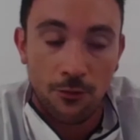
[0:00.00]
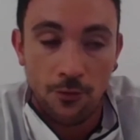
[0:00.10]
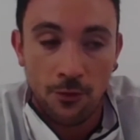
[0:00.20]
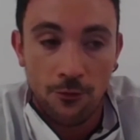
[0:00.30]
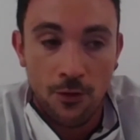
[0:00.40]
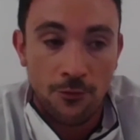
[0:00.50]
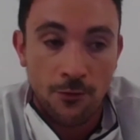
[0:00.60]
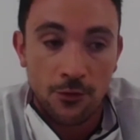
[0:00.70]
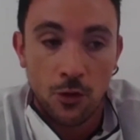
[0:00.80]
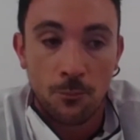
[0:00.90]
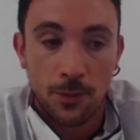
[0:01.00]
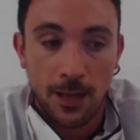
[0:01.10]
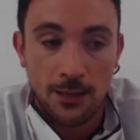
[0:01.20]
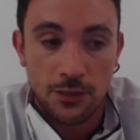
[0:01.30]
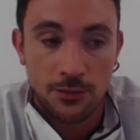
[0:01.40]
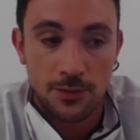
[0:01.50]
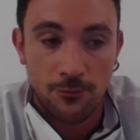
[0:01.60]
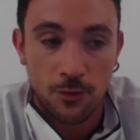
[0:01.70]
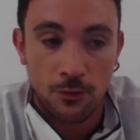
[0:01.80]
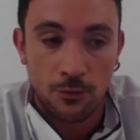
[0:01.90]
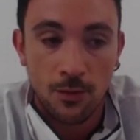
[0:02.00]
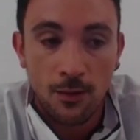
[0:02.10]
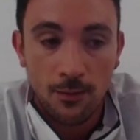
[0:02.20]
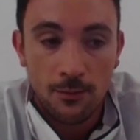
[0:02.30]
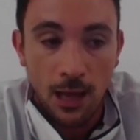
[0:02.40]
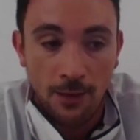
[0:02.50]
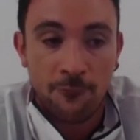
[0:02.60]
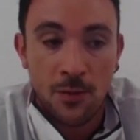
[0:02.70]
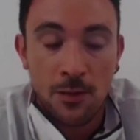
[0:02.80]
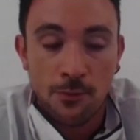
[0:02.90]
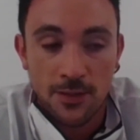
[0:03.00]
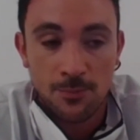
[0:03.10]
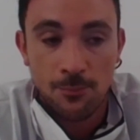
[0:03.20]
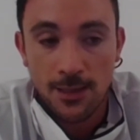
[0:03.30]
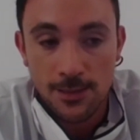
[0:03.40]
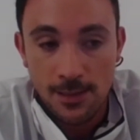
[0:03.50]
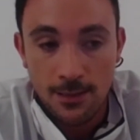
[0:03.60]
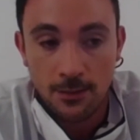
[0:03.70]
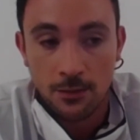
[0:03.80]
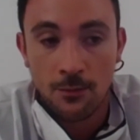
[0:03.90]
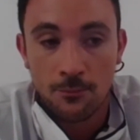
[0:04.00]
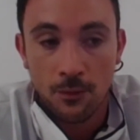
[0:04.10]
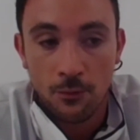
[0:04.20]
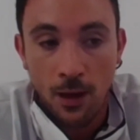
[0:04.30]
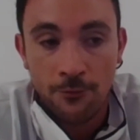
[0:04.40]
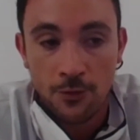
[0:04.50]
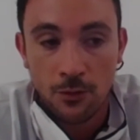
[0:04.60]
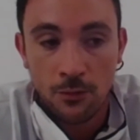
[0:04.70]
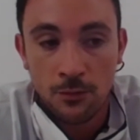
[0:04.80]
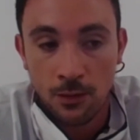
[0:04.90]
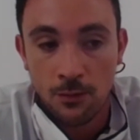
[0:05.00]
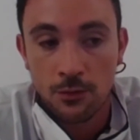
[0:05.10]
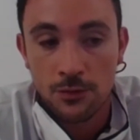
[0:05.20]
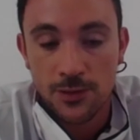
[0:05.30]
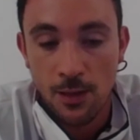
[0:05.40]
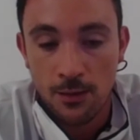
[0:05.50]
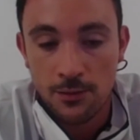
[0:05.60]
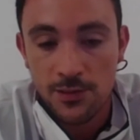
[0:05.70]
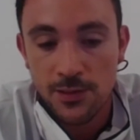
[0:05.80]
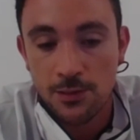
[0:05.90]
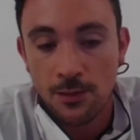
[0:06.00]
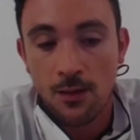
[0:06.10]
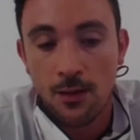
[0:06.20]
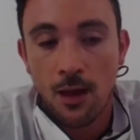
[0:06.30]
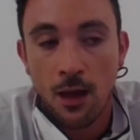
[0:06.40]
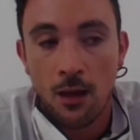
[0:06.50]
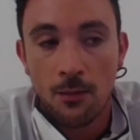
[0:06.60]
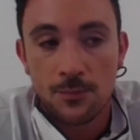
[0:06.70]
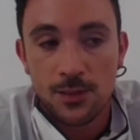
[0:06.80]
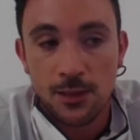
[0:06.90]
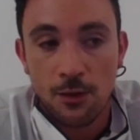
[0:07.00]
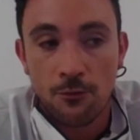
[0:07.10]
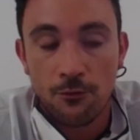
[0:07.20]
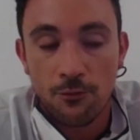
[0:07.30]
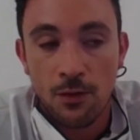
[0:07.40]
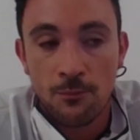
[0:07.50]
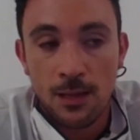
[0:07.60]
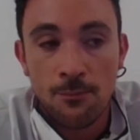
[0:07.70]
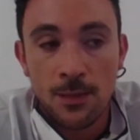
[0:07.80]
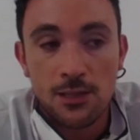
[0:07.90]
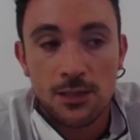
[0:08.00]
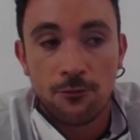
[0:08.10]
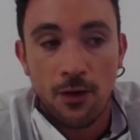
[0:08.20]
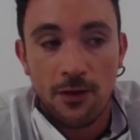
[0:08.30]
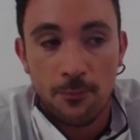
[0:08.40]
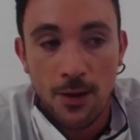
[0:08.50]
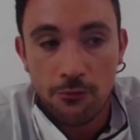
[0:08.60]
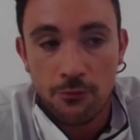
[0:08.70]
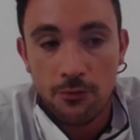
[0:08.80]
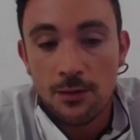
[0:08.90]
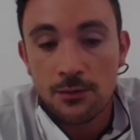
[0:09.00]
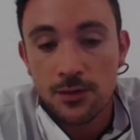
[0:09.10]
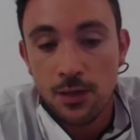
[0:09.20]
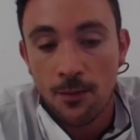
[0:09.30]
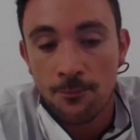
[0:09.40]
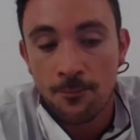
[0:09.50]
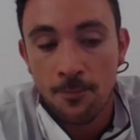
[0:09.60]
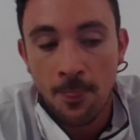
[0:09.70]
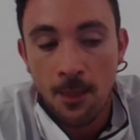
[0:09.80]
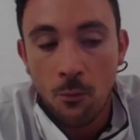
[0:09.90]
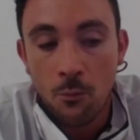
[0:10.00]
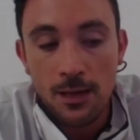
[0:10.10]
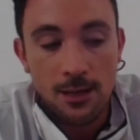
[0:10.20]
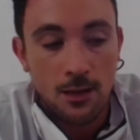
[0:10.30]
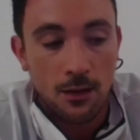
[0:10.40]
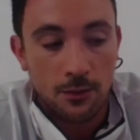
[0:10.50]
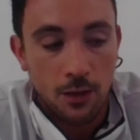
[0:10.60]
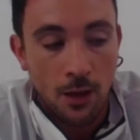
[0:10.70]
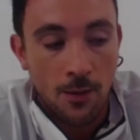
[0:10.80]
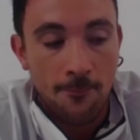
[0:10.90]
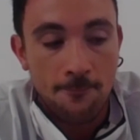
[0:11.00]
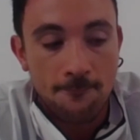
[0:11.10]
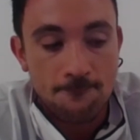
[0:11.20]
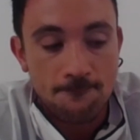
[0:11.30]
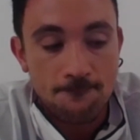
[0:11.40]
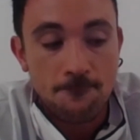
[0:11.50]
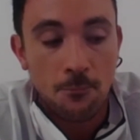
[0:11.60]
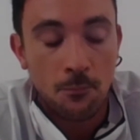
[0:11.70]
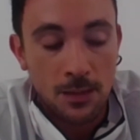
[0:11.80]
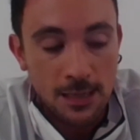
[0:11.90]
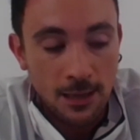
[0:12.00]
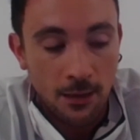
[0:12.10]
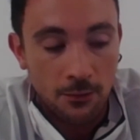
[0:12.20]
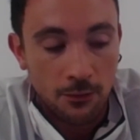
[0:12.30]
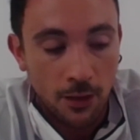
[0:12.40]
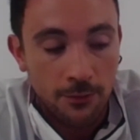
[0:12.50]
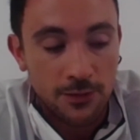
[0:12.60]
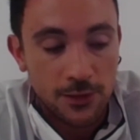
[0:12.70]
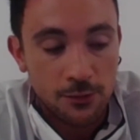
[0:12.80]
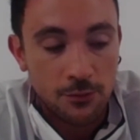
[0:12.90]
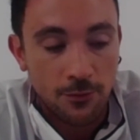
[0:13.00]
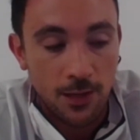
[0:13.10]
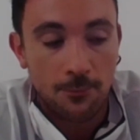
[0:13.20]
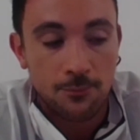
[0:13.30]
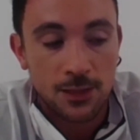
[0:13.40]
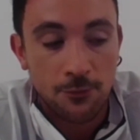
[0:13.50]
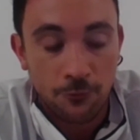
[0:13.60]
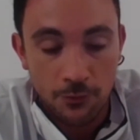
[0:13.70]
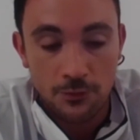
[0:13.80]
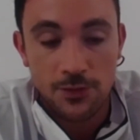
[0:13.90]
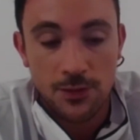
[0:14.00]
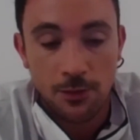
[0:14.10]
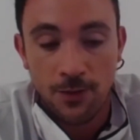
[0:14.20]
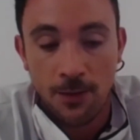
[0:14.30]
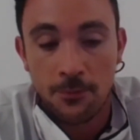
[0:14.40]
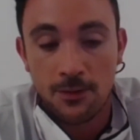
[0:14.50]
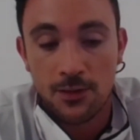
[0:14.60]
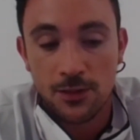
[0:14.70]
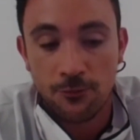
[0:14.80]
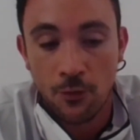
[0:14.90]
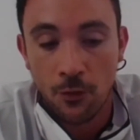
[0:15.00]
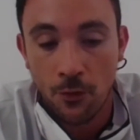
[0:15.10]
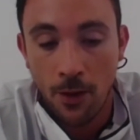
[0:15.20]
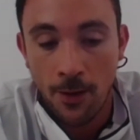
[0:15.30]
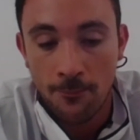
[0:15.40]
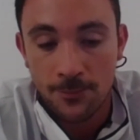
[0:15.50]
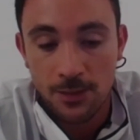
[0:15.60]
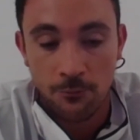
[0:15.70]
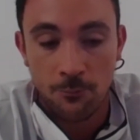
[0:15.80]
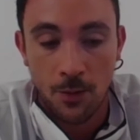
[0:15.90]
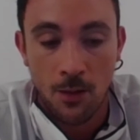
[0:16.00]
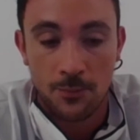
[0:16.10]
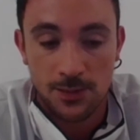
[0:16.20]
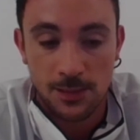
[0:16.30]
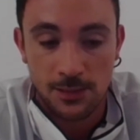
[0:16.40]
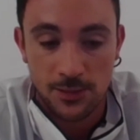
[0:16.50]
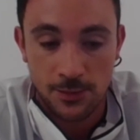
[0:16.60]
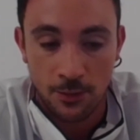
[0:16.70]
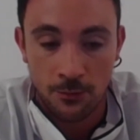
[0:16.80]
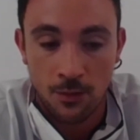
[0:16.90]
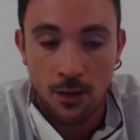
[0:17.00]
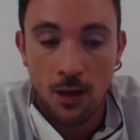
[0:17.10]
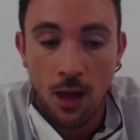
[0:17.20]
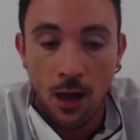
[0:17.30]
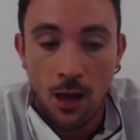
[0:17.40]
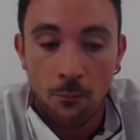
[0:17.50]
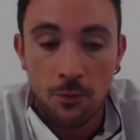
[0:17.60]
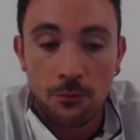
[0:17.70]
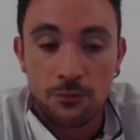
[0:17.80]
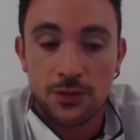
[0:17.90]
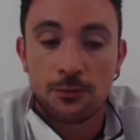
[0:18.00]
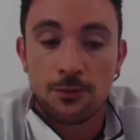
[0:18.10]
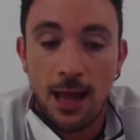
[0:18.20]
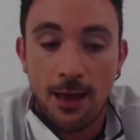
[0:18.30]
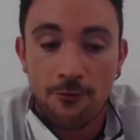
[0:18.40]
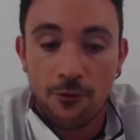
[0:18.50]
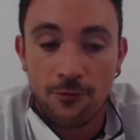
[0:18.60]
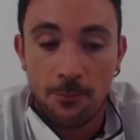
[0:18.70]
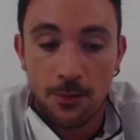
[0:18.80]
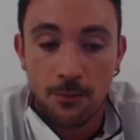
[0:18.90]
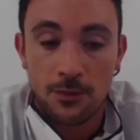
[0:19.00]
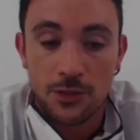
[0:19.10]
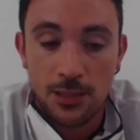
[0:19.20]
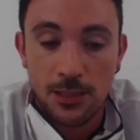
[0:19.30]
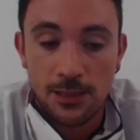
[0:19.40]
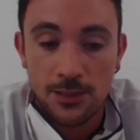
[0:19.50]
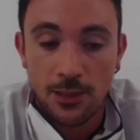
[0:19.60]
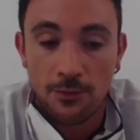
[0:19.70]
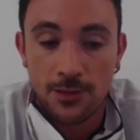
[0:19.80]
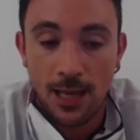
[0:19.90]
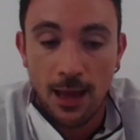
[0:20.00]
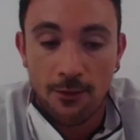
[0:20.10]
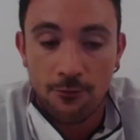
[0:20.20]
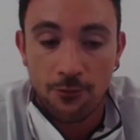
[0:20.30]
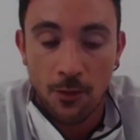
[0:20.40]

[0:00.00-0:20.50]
of other complications if you people are asthmatic, other concerns. So it meets the 5 micron, and we are going to develop different fabrics for different purposes. So we will soon have a fabric which is going to have